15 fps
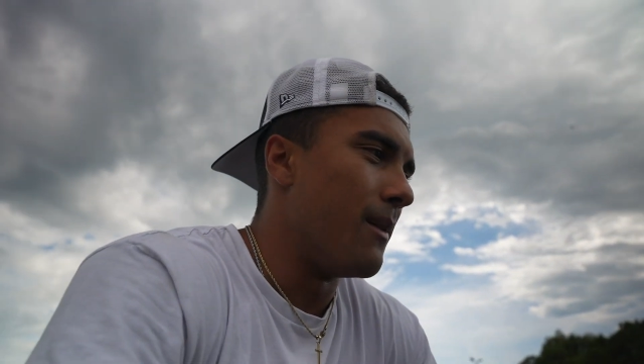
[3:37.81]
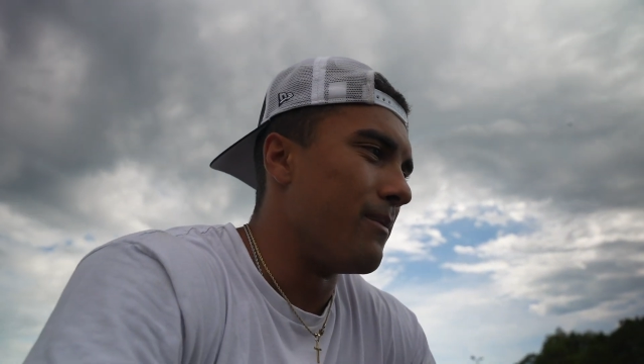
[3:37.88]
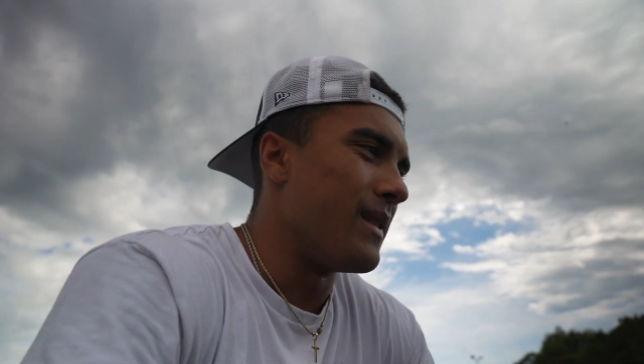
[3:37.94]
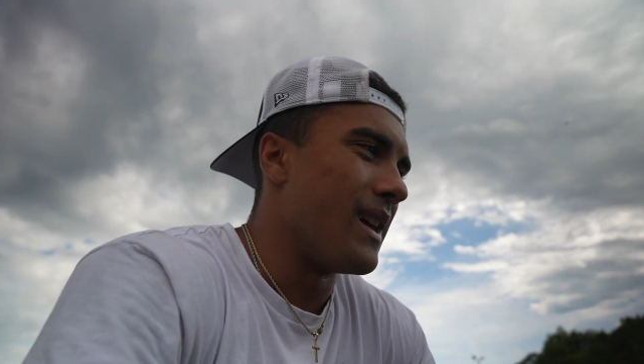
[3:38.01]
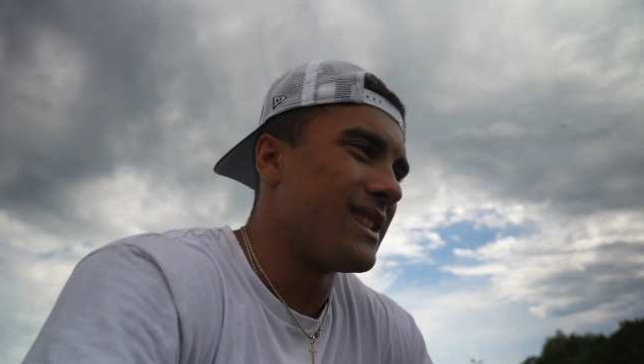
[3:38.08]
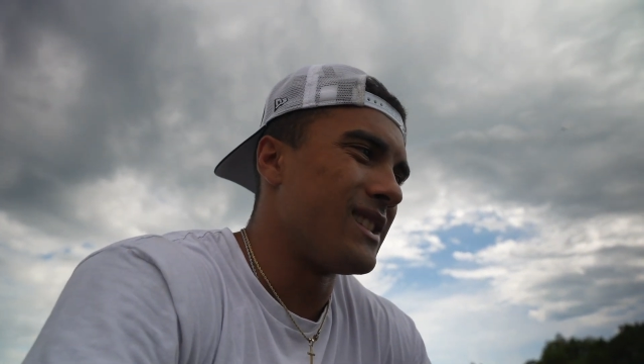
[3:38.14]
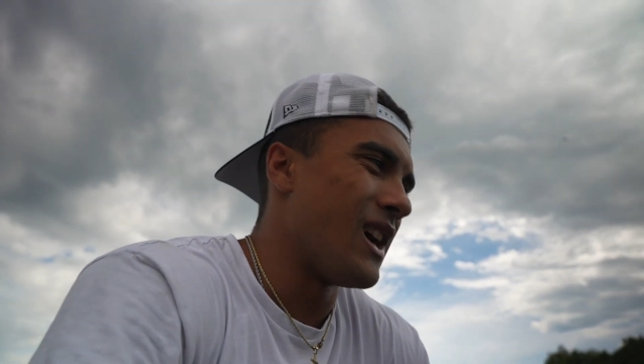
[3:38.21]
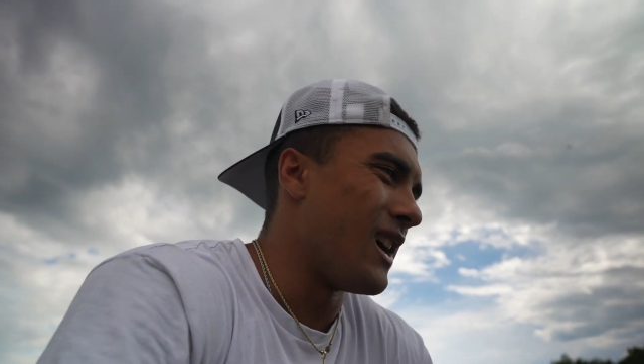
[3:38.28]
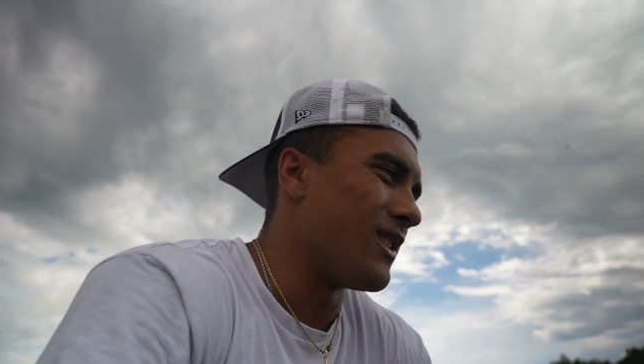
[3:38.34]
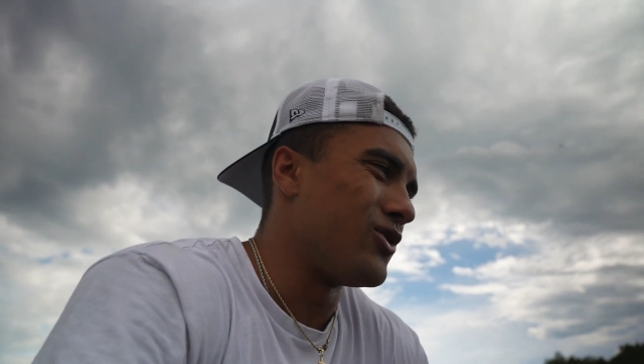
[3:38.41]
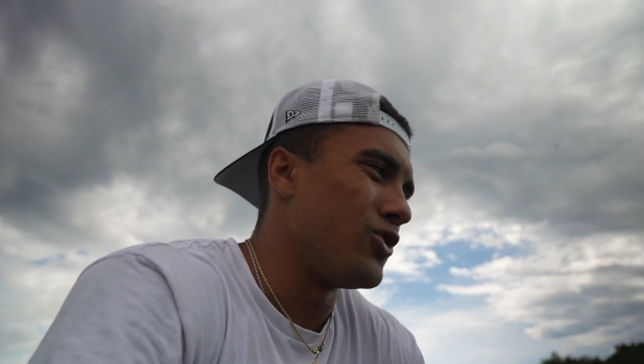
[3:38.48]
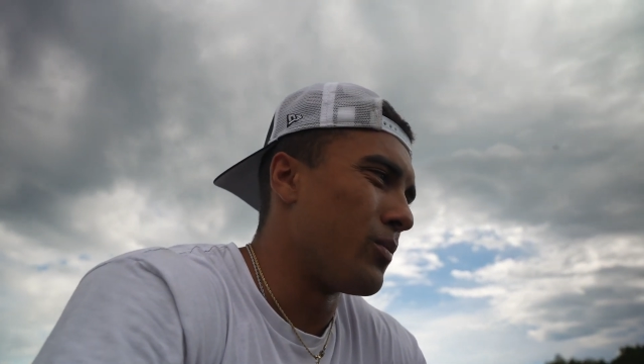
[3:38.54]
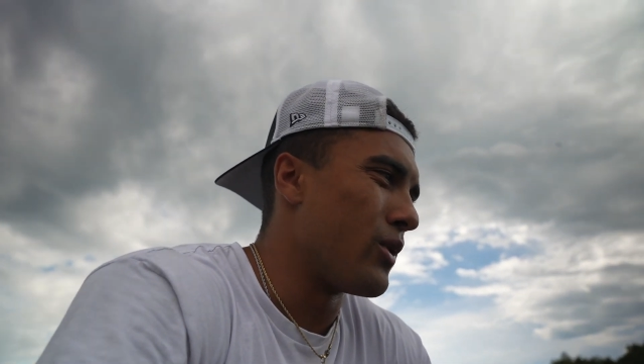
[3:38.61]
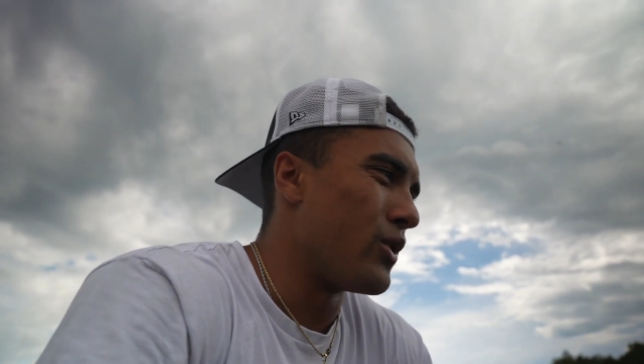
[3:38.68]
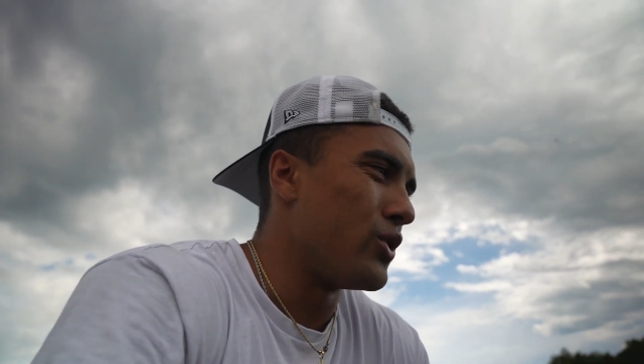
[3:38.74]
It's not
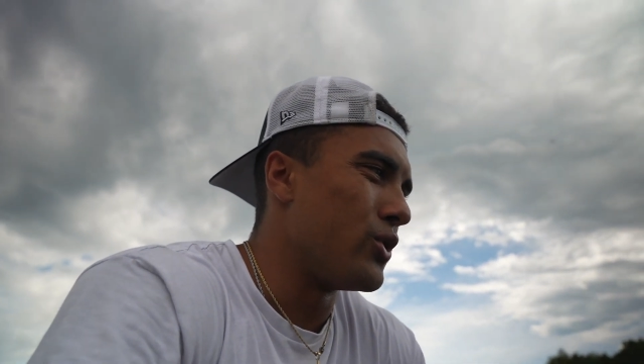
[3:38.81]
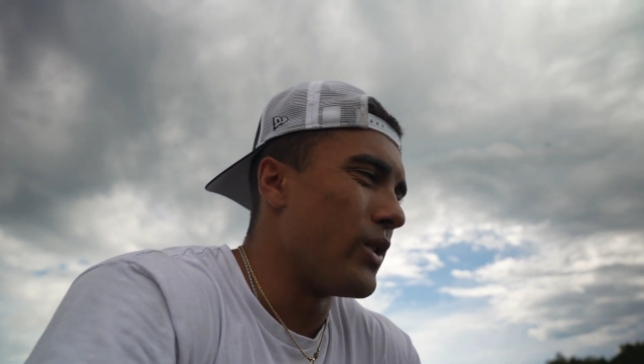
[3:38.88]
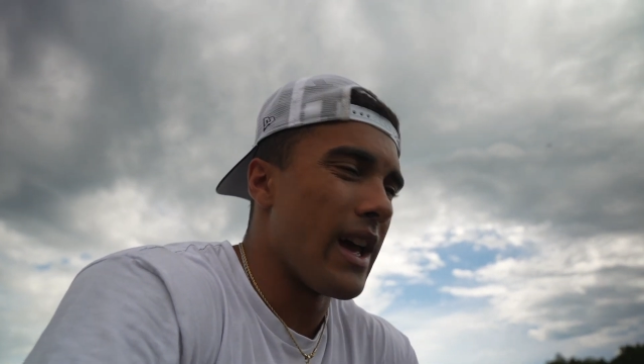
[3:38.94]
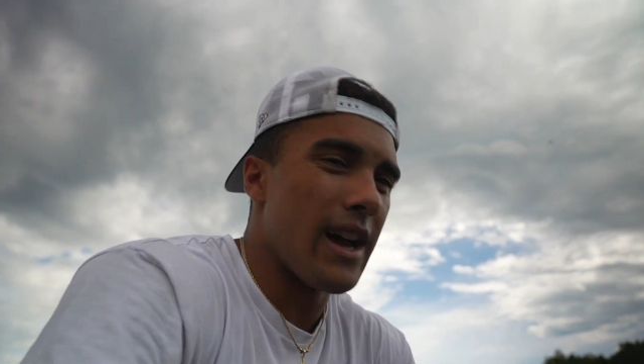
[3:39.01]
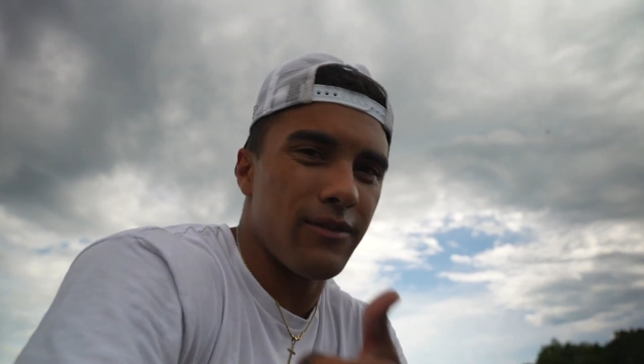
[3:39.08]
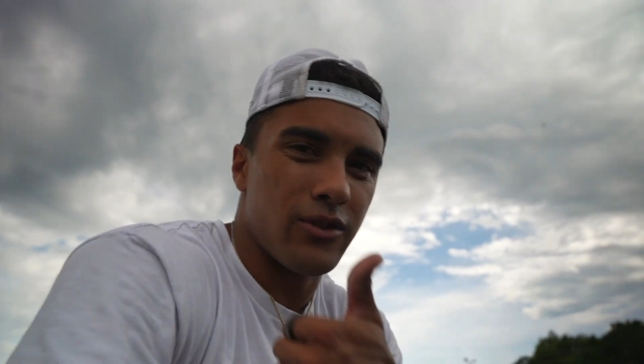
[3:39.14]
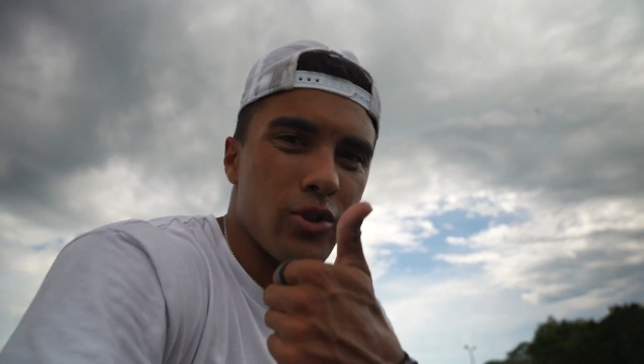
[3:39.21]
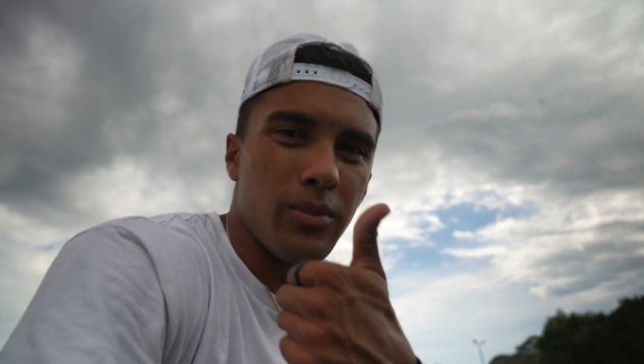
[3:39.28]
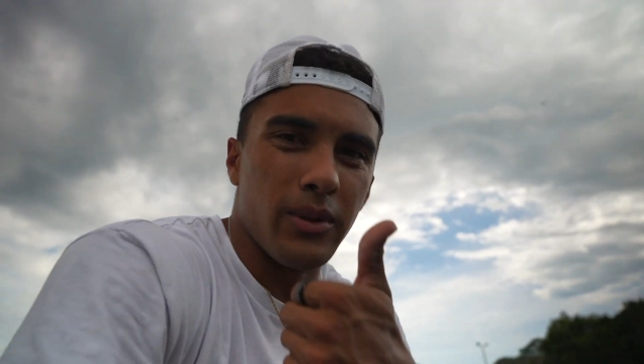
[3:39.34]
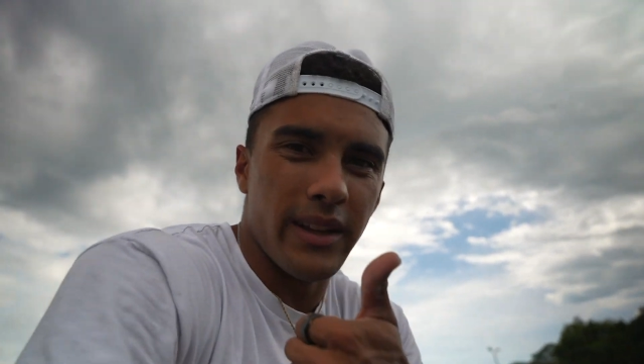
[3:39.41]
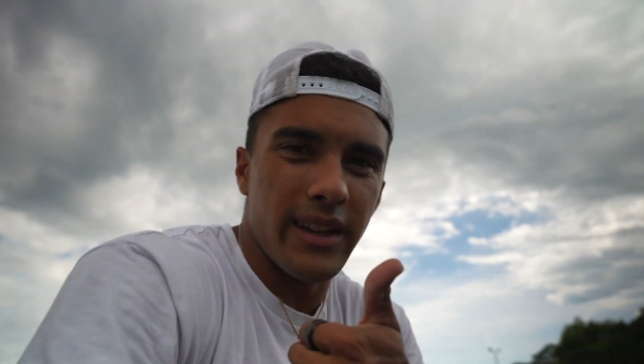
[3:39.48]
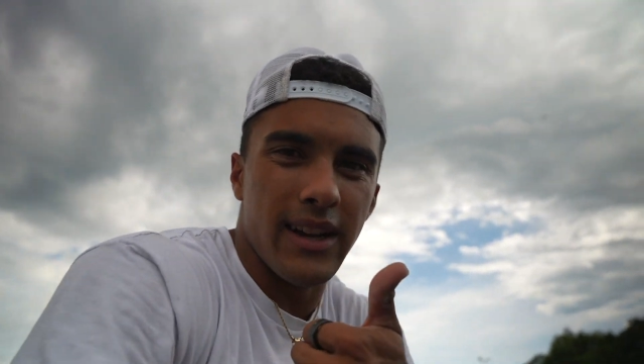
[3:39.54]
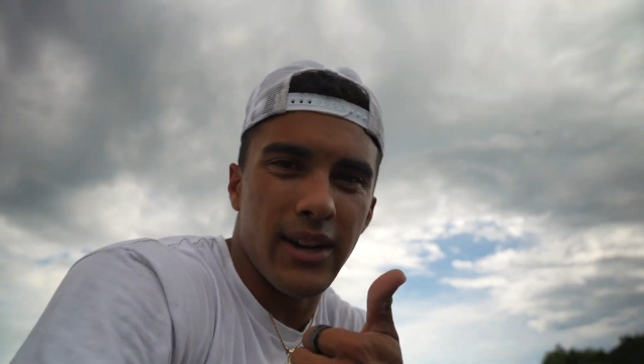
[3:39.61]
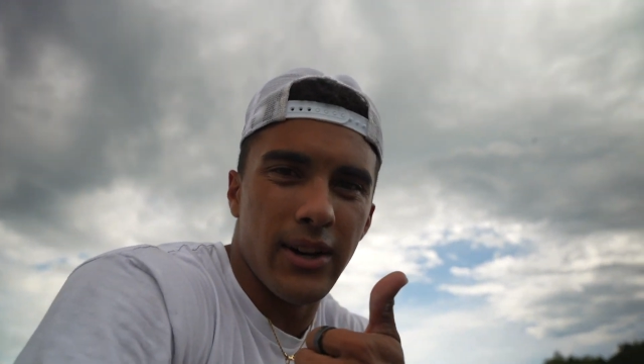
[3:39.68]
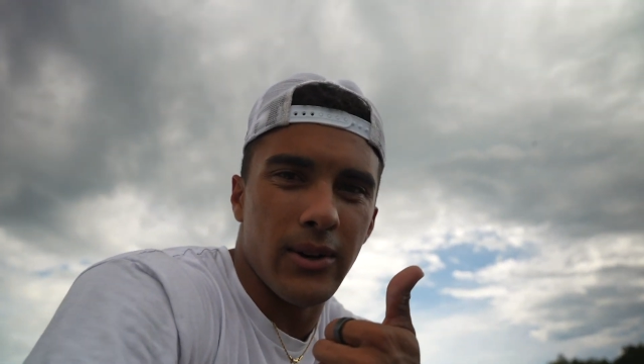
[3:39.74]
super new. They have
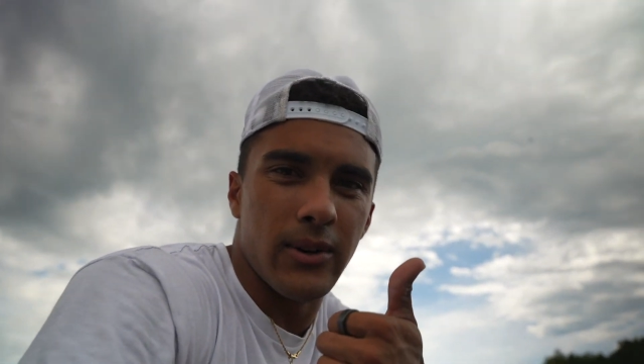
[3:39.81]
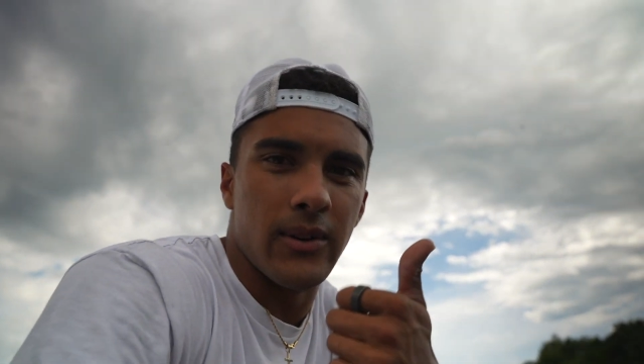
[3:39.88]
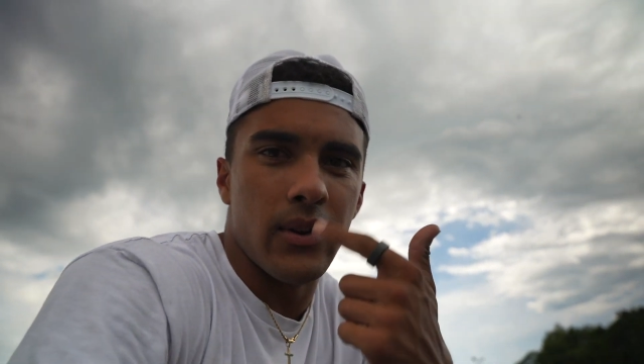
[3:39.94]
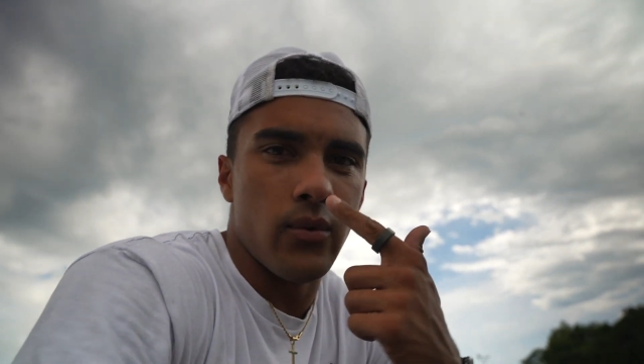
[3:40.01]
Tubolito.